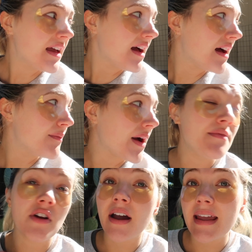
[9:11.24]
um,
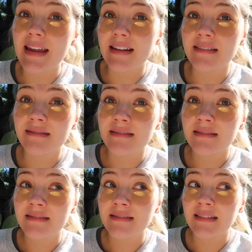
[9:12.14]
I'm not in
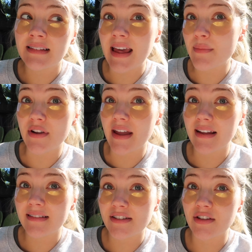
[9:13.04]
labor yet.
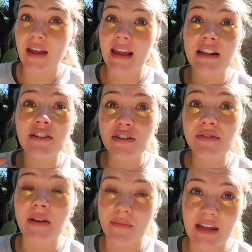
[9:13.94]
So they can do
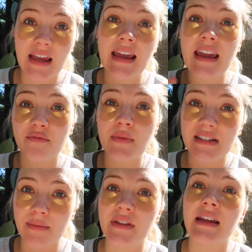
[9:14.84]
something and give me
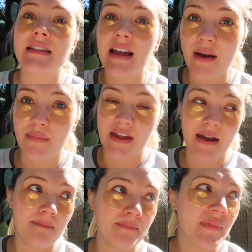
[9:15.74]
something to up
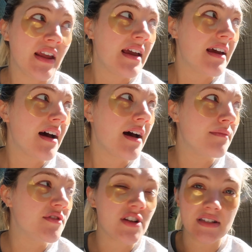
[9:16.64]
them
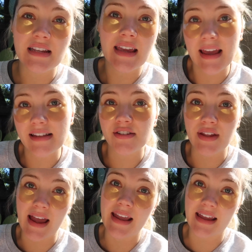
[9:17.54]
um, just in case so
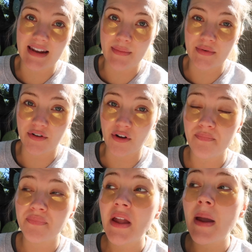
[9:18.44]
that I can get an epidural.
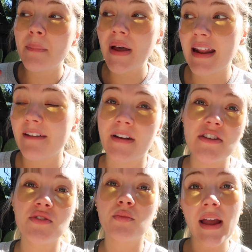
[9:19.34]
But if I
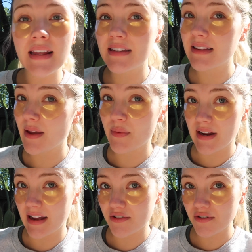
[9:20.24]
just went into labor
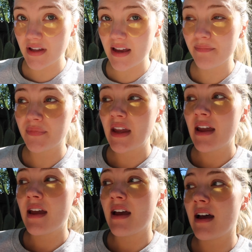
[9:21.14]
naturally
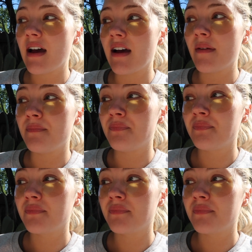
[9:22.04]
um,